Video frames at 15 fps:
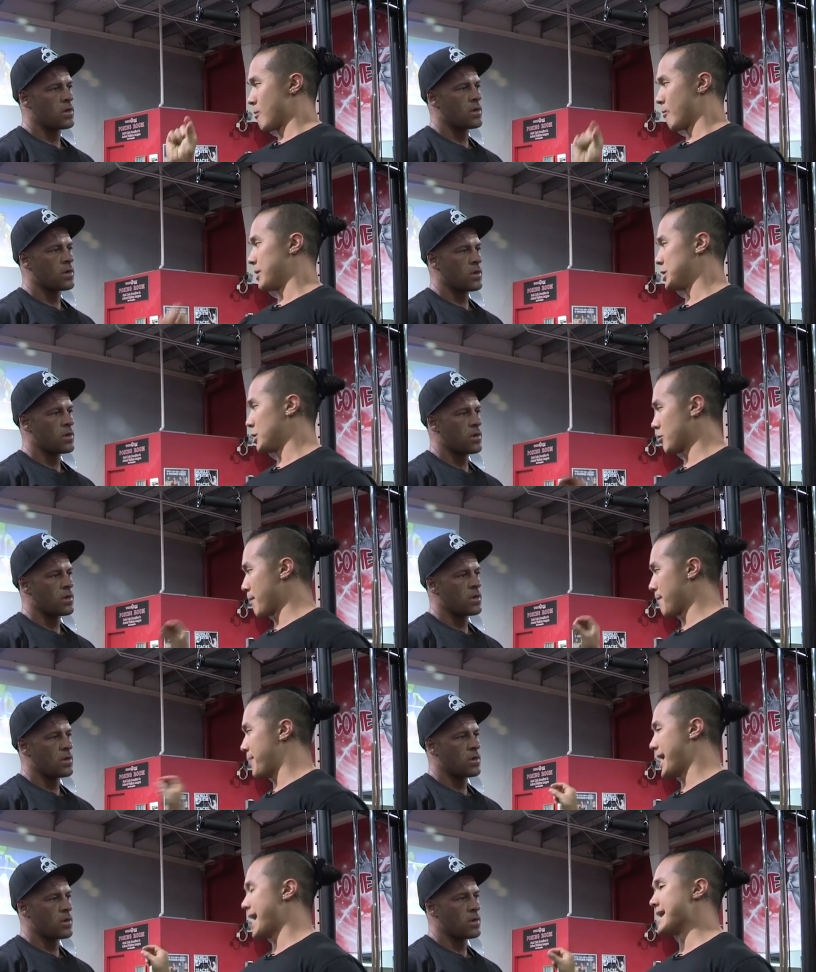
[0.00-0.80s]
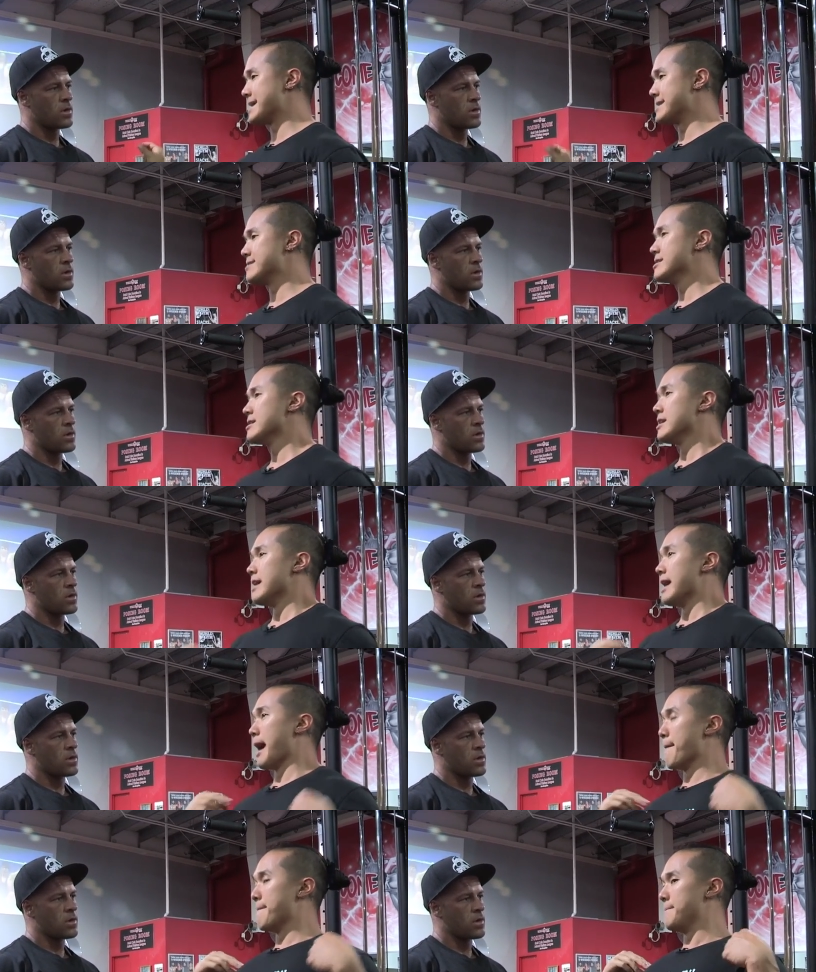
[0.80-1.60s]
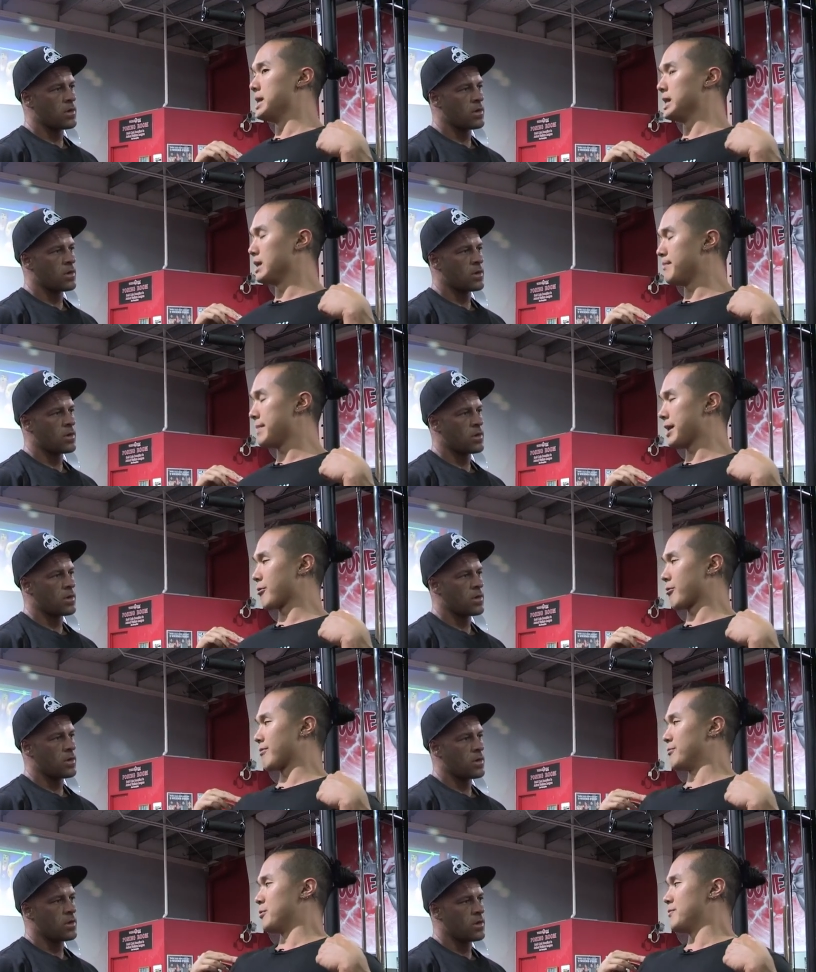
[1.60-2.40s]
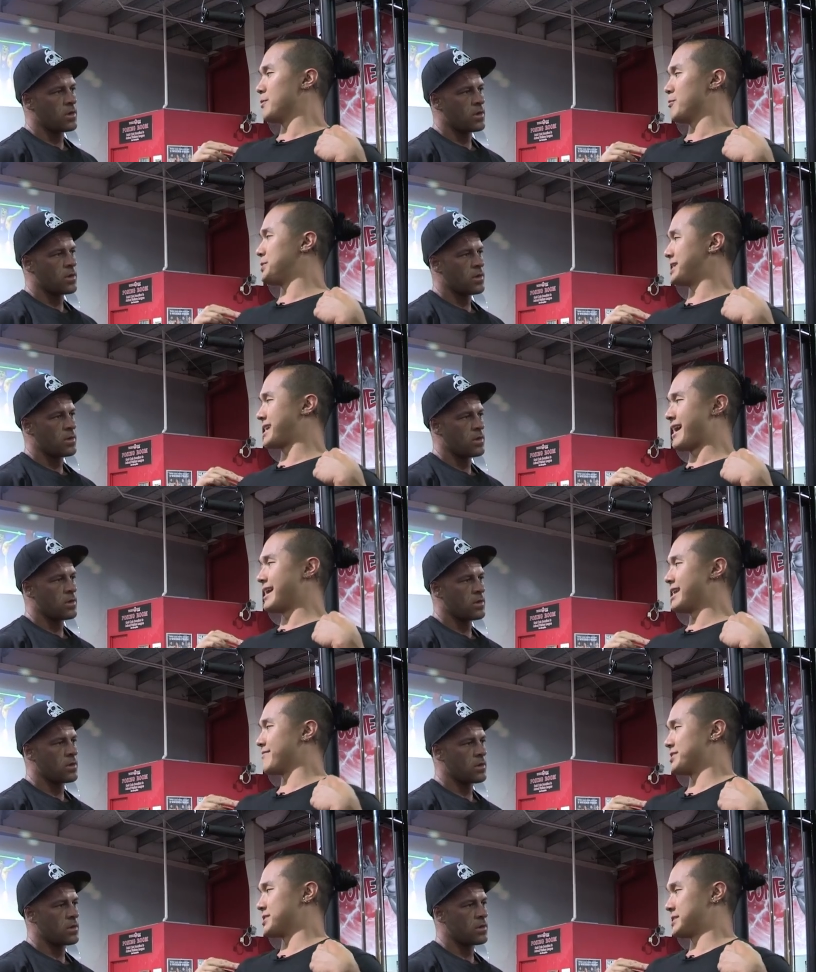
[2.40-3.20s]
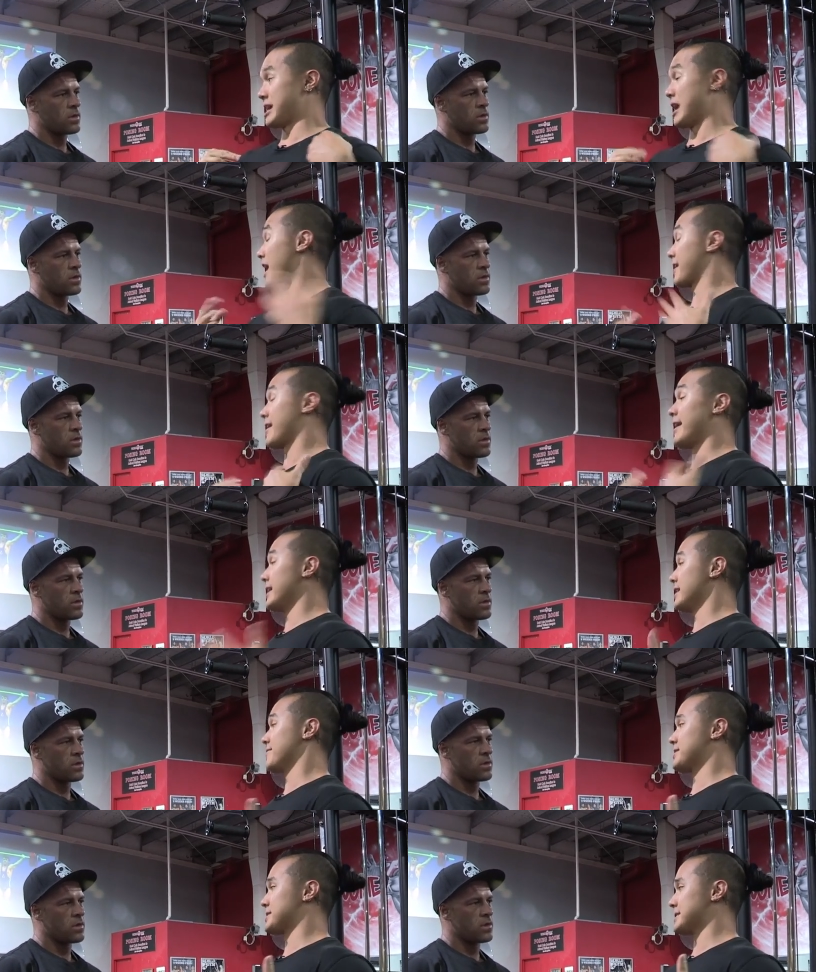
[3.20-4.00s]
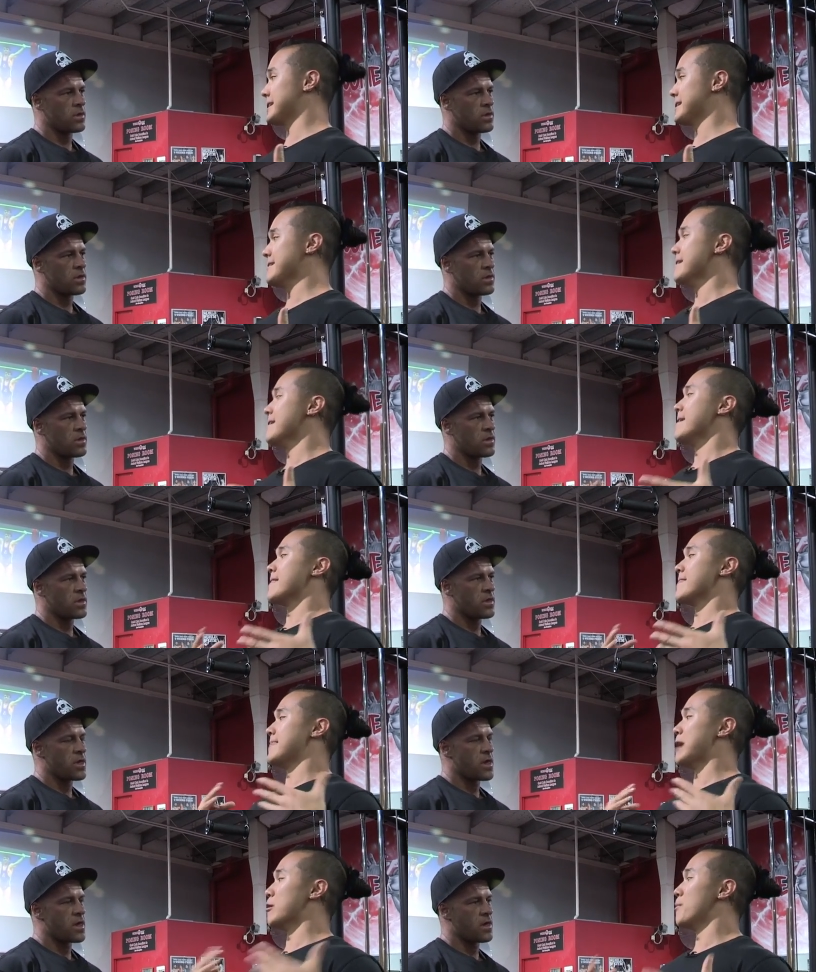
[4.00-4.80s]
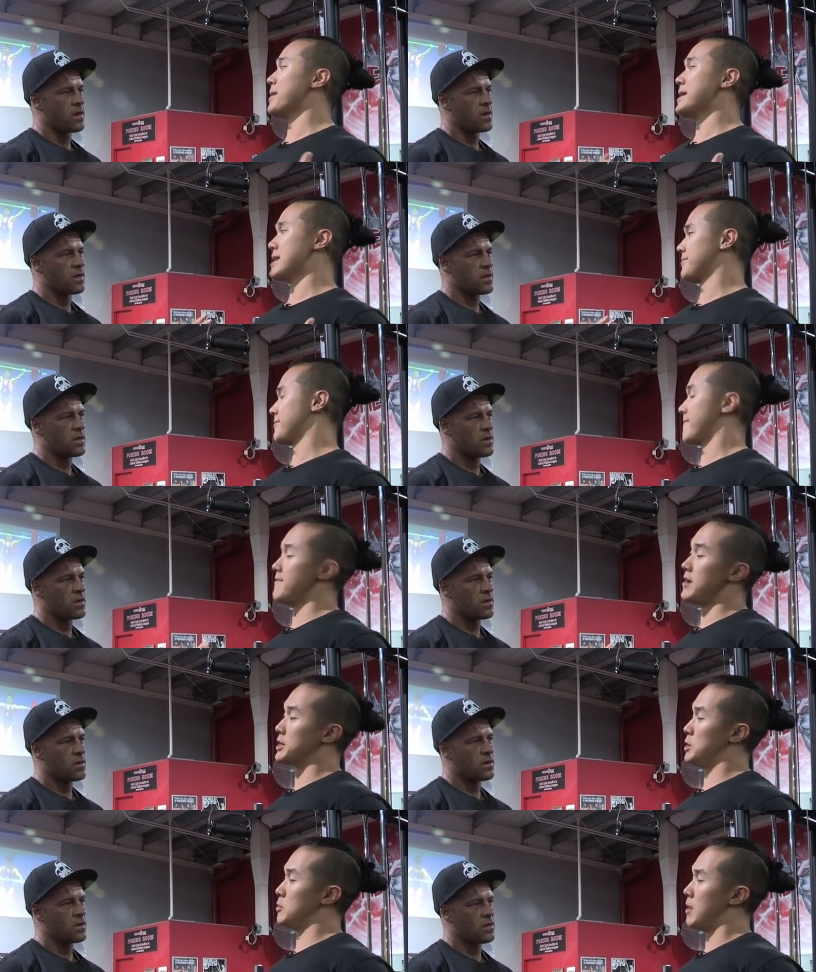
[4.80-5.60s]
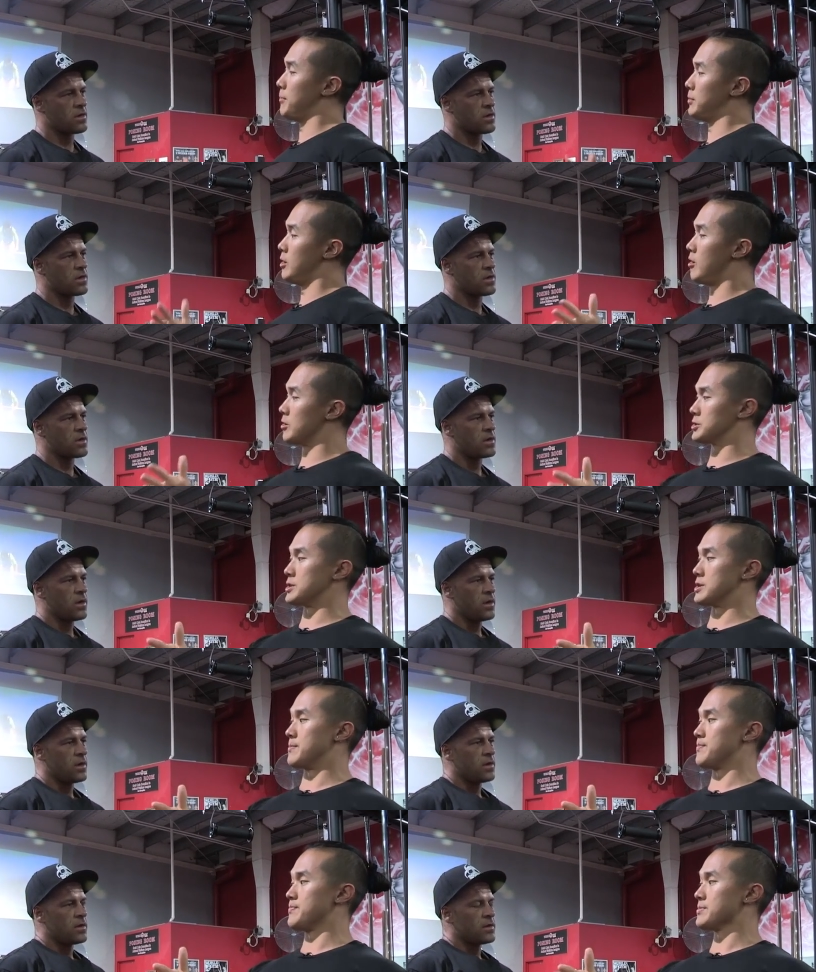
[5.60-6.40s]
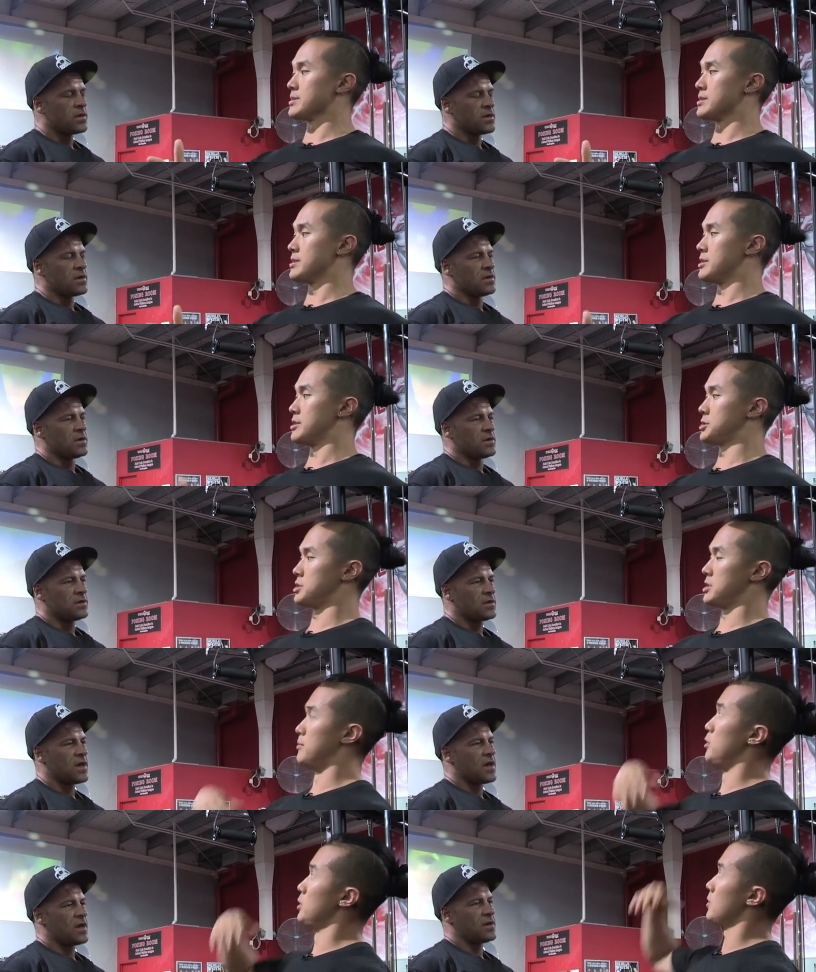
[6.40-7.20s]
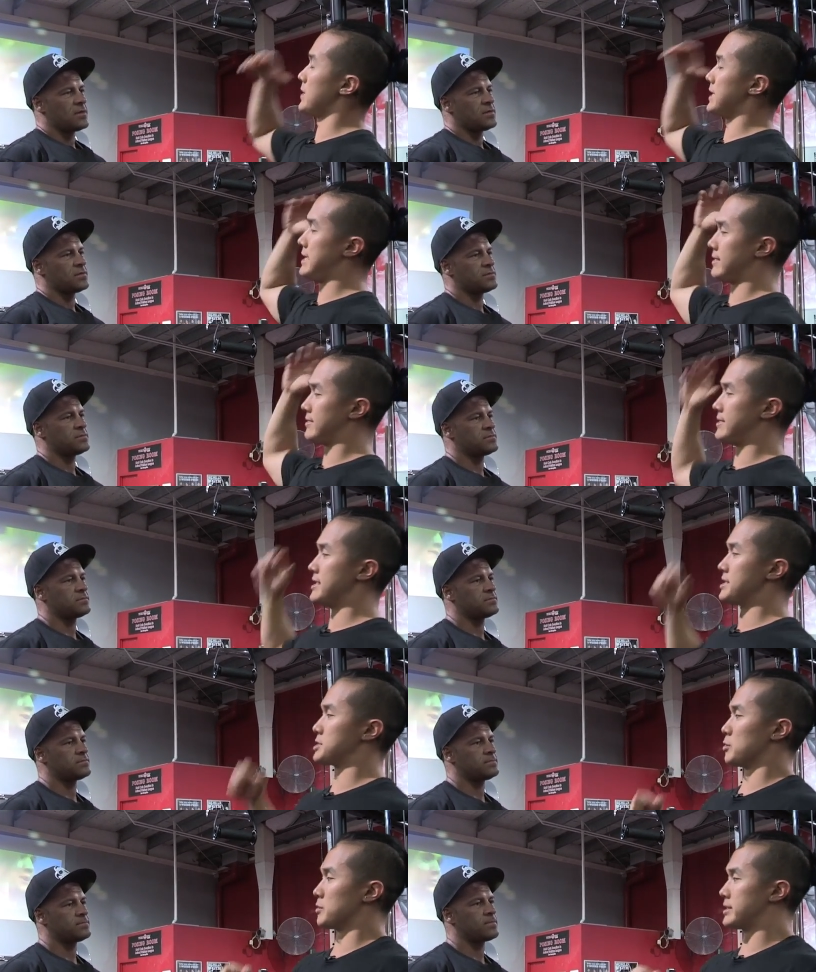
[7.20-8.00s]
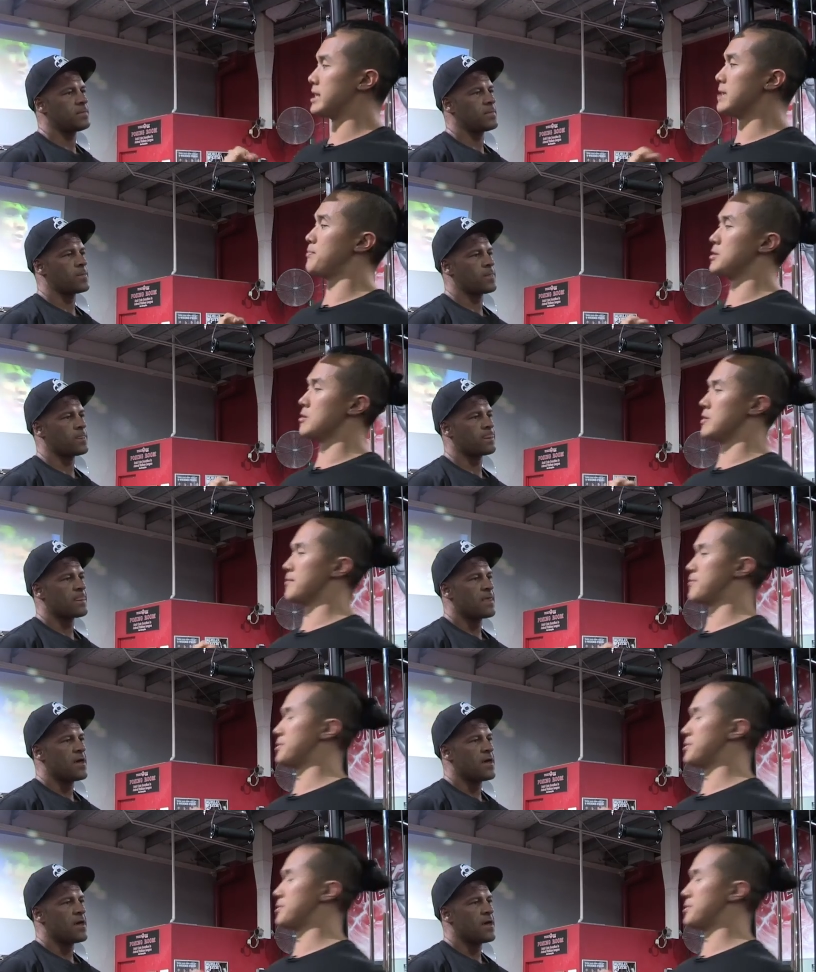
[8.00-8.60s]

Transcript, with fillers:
Speaker 1: When you're in pain, a millimeter of movement, which you can't even see, I can't even see, yeah. that would be enough to fuck you up long term. So yeah. the more we hit this, will keep you in